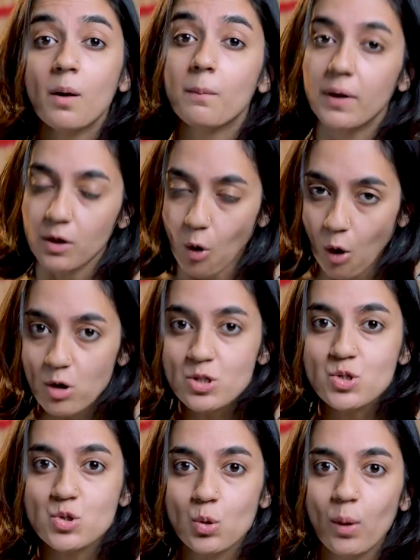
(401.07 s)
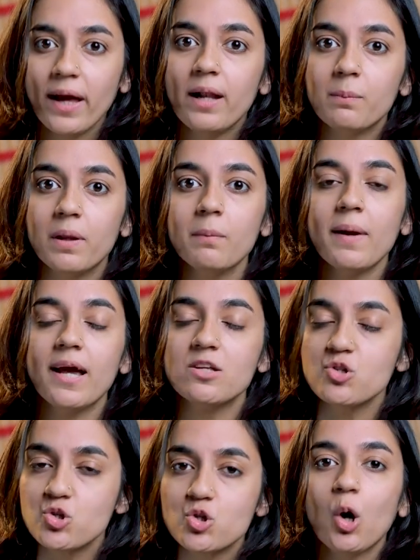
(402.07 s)
but also help them
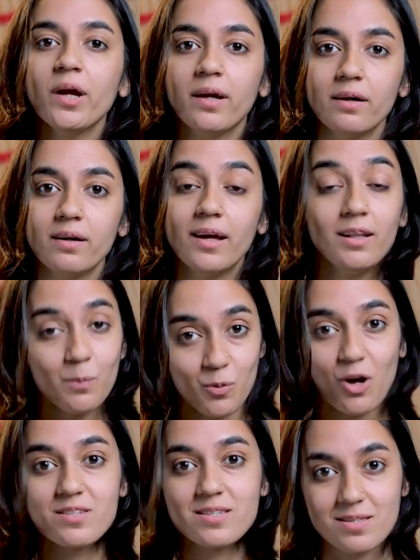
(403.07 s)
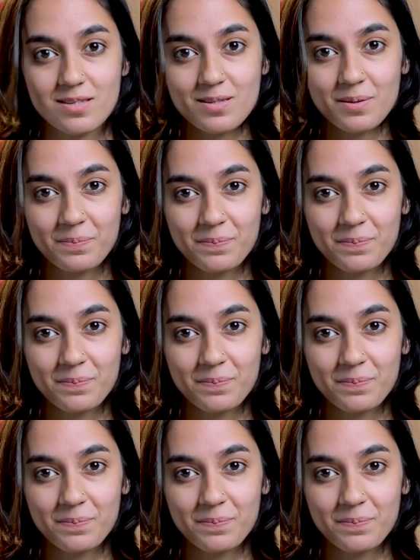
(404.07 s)
enjoy it in the process.